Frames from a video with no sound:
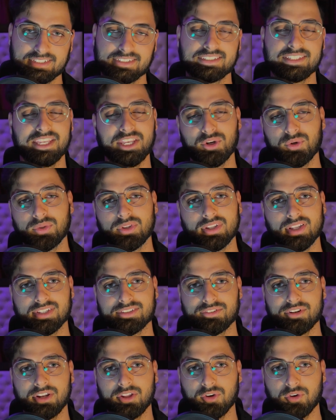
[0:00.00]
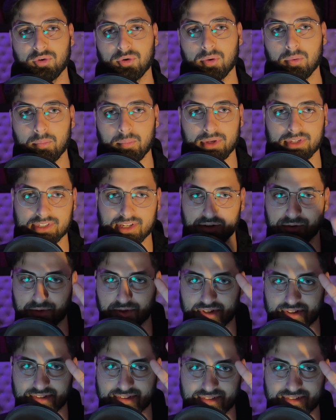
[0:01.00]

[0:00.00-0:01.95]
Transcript: See you in the next video. Peace out.